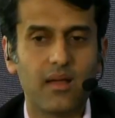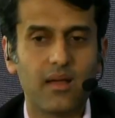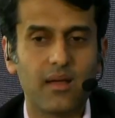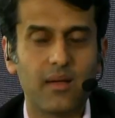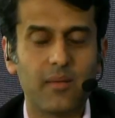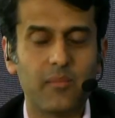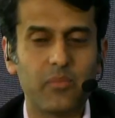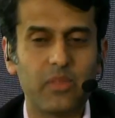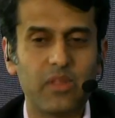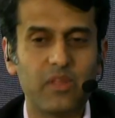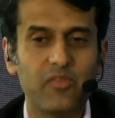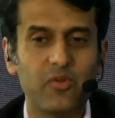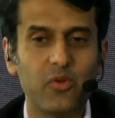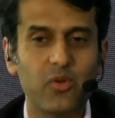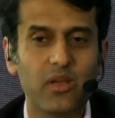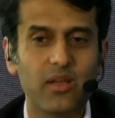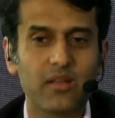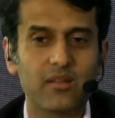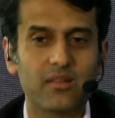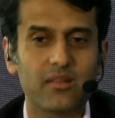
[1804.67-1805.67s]
um, if you
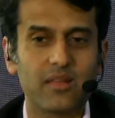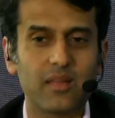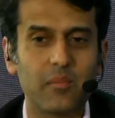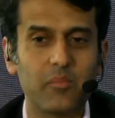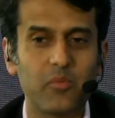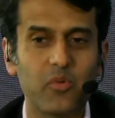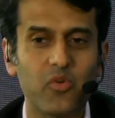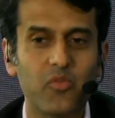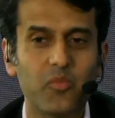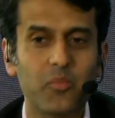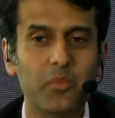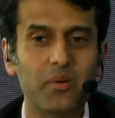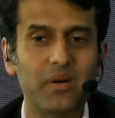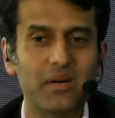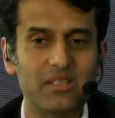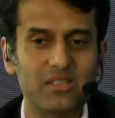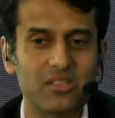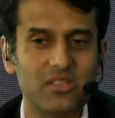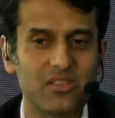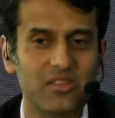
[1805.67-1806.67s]
look at the number of
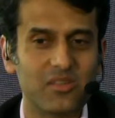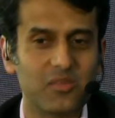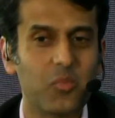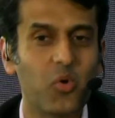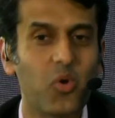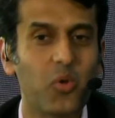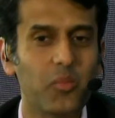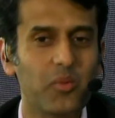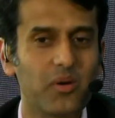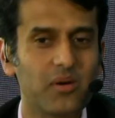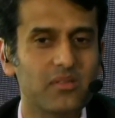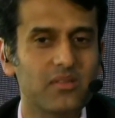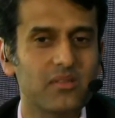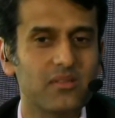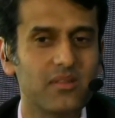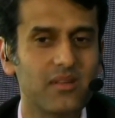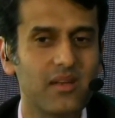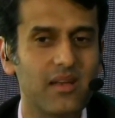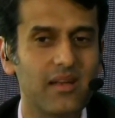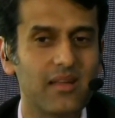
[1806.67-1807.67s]
merchants, small
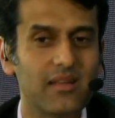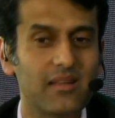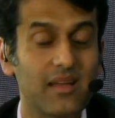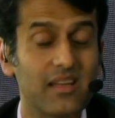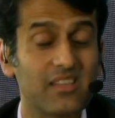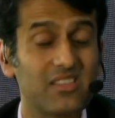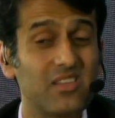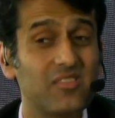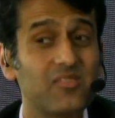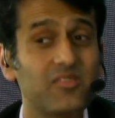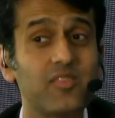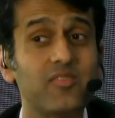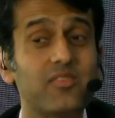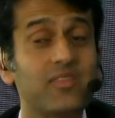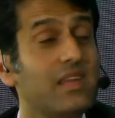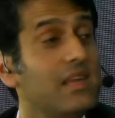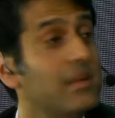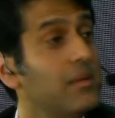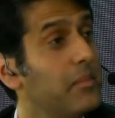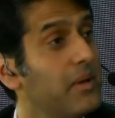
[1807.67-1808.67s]
merchants in India, there are actually
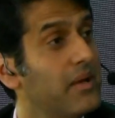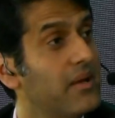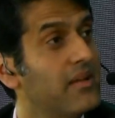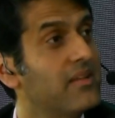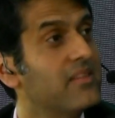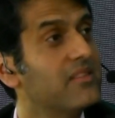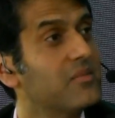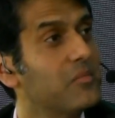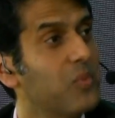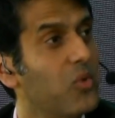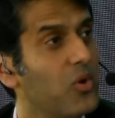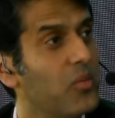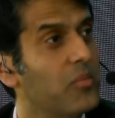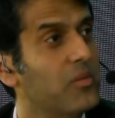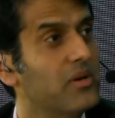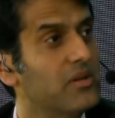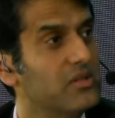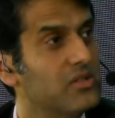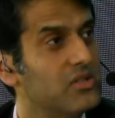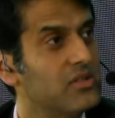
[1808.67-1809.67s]
15 million small
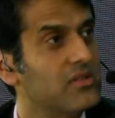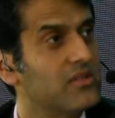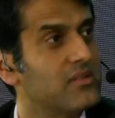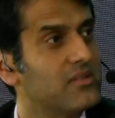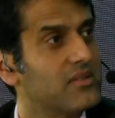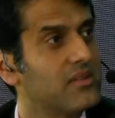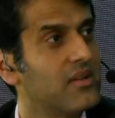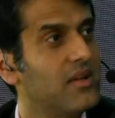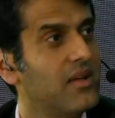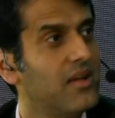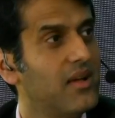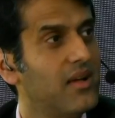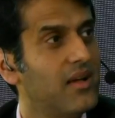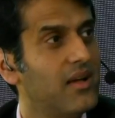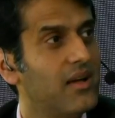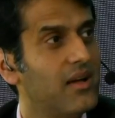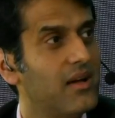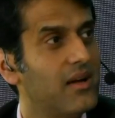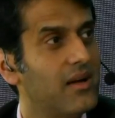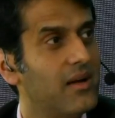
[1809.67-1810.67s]
merchants.
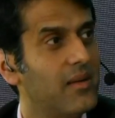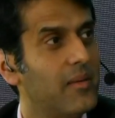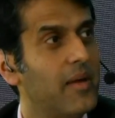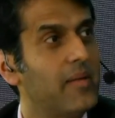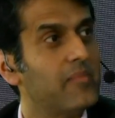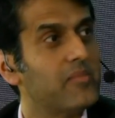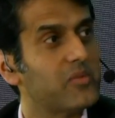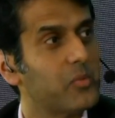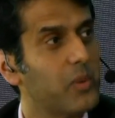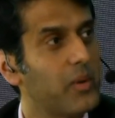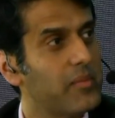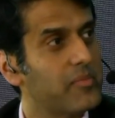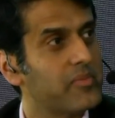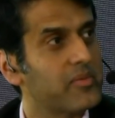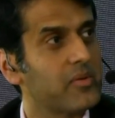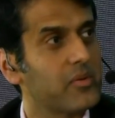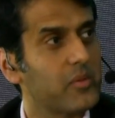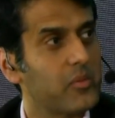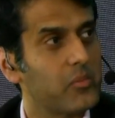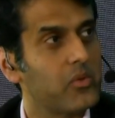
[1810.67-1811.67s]
Uh, and
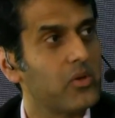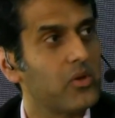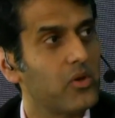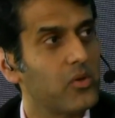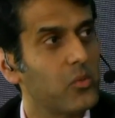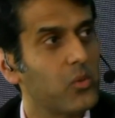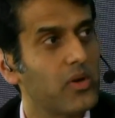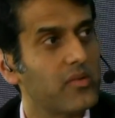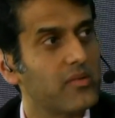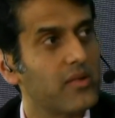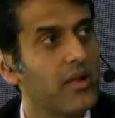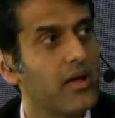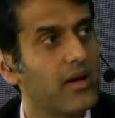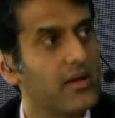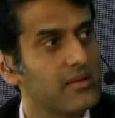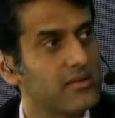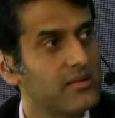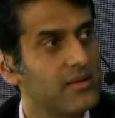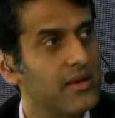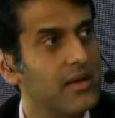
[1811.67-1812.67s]
Swipe's you know, one of the
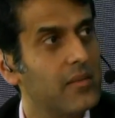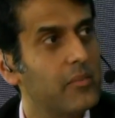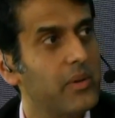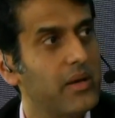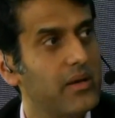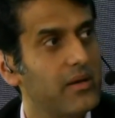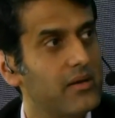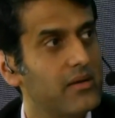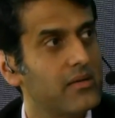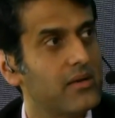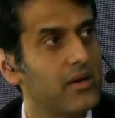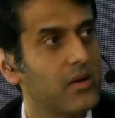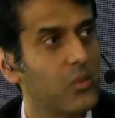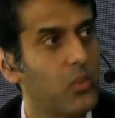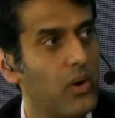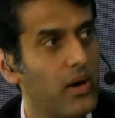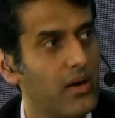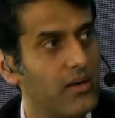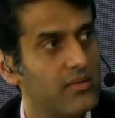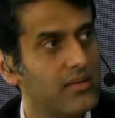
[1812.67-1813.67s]
largest independent
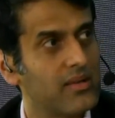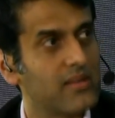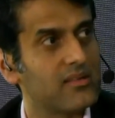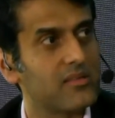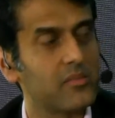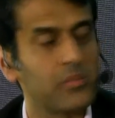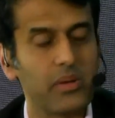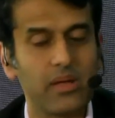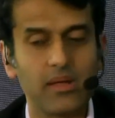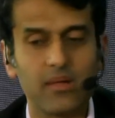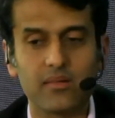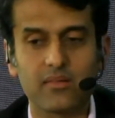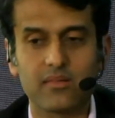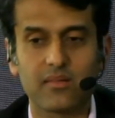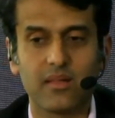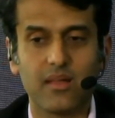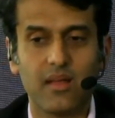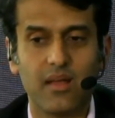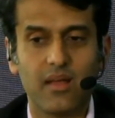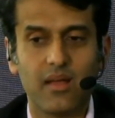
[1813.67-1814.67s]
acquirer in that
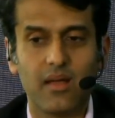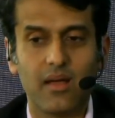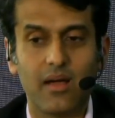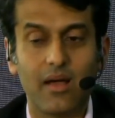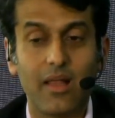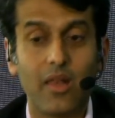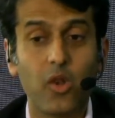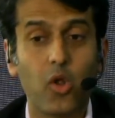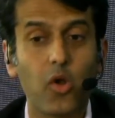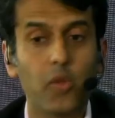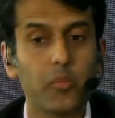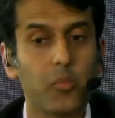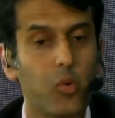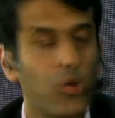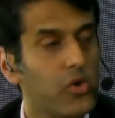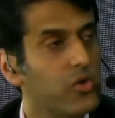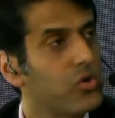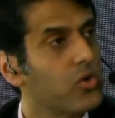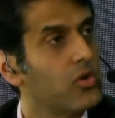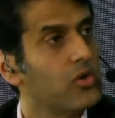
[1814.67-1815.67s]
space. Uh, a lot
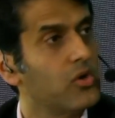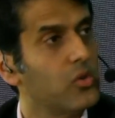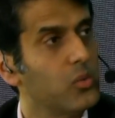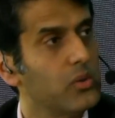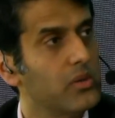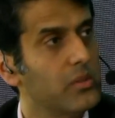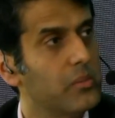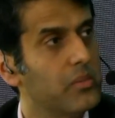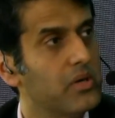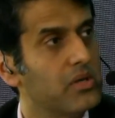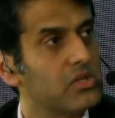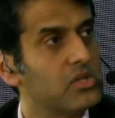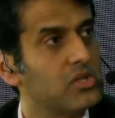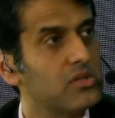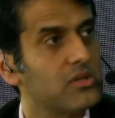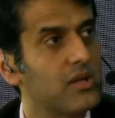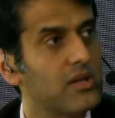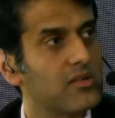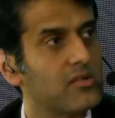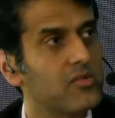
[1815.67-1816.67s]
more you can do with the
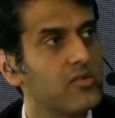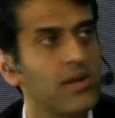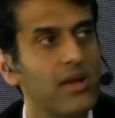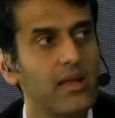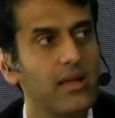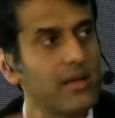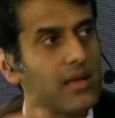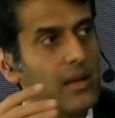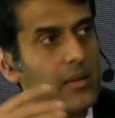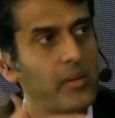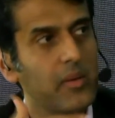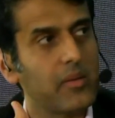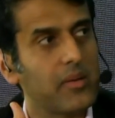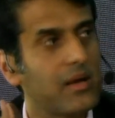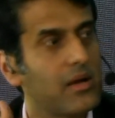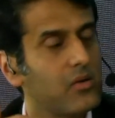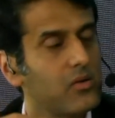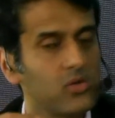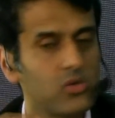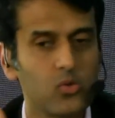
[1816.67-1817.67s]
merchant there. So really coming
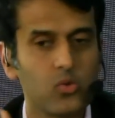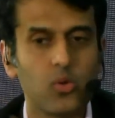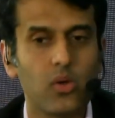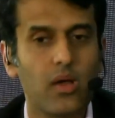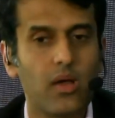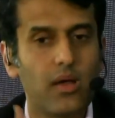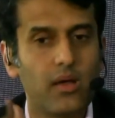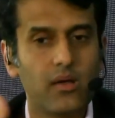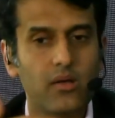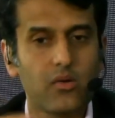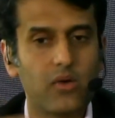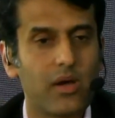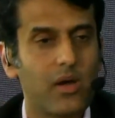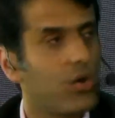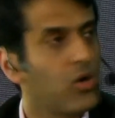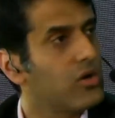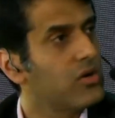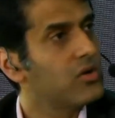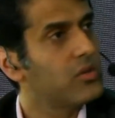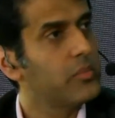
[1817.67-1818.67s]
down to
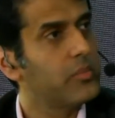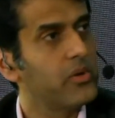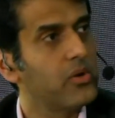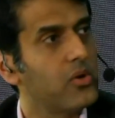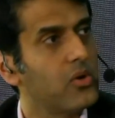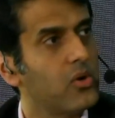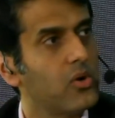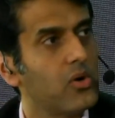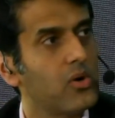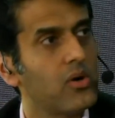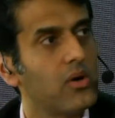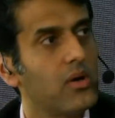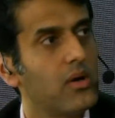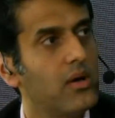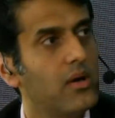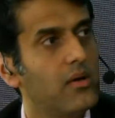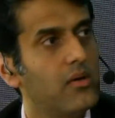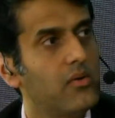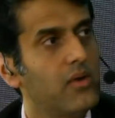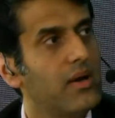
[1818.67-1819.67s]
great entrepreneur,
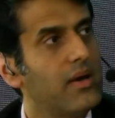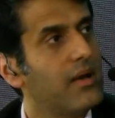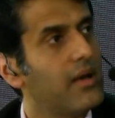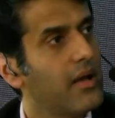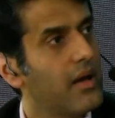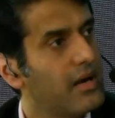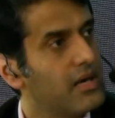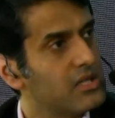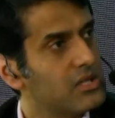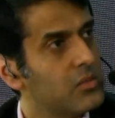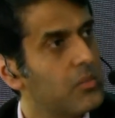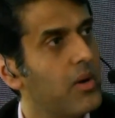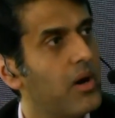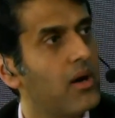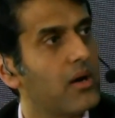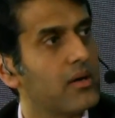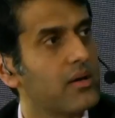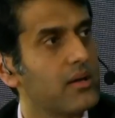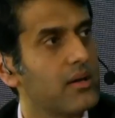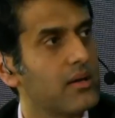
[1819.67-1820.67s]
really large
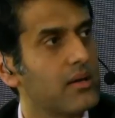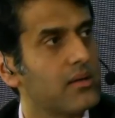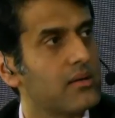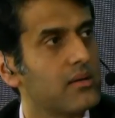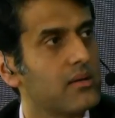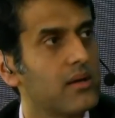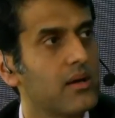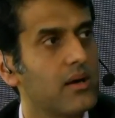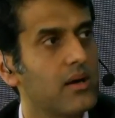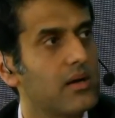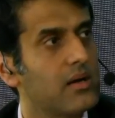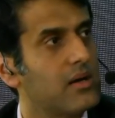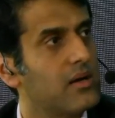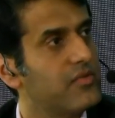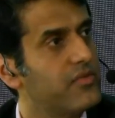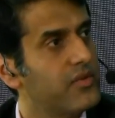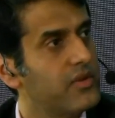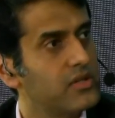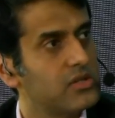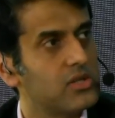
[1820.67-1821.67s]
market, uh,
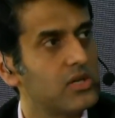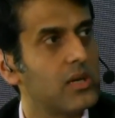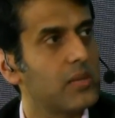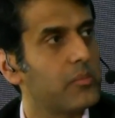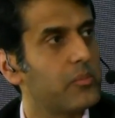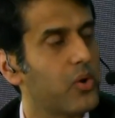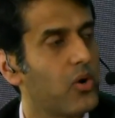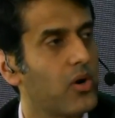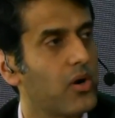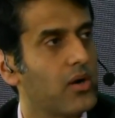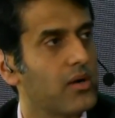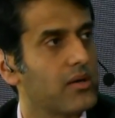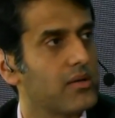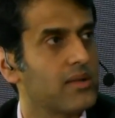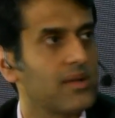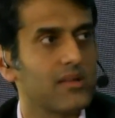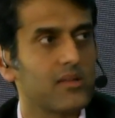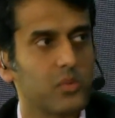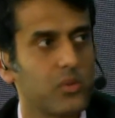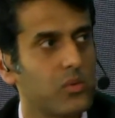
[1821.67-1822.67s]
differentiated product,
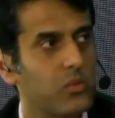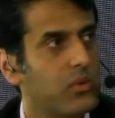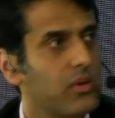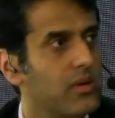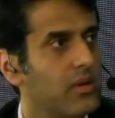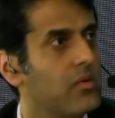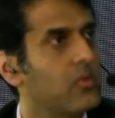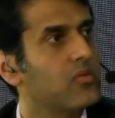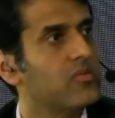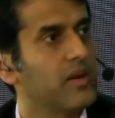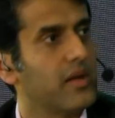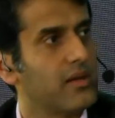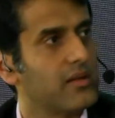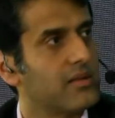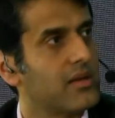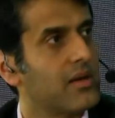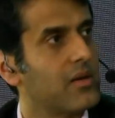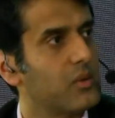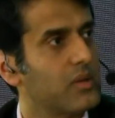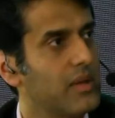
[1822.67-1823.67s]
and that's what we are very
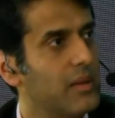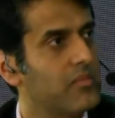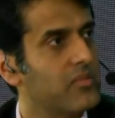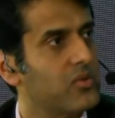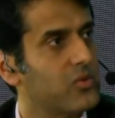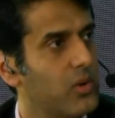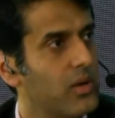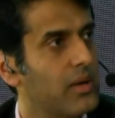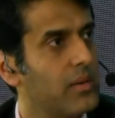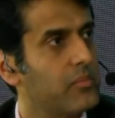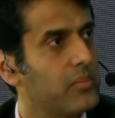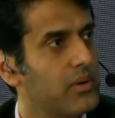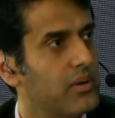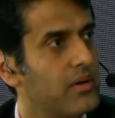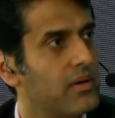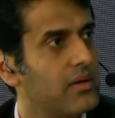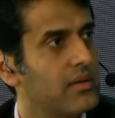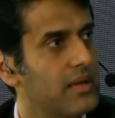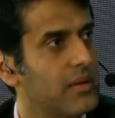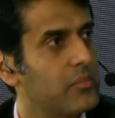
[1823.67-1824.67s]
excited with Mswipe
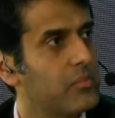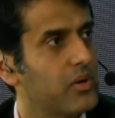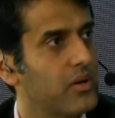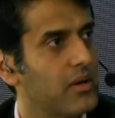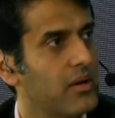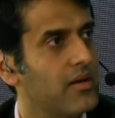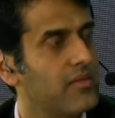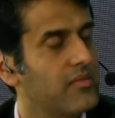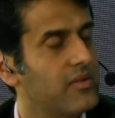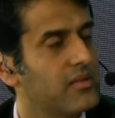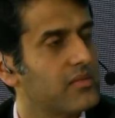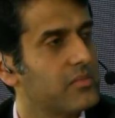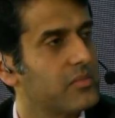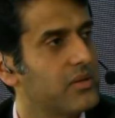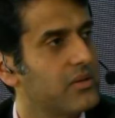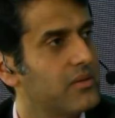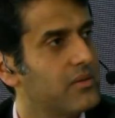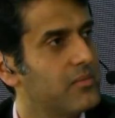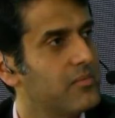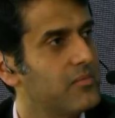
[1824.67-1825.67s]
uh, in that particular investment.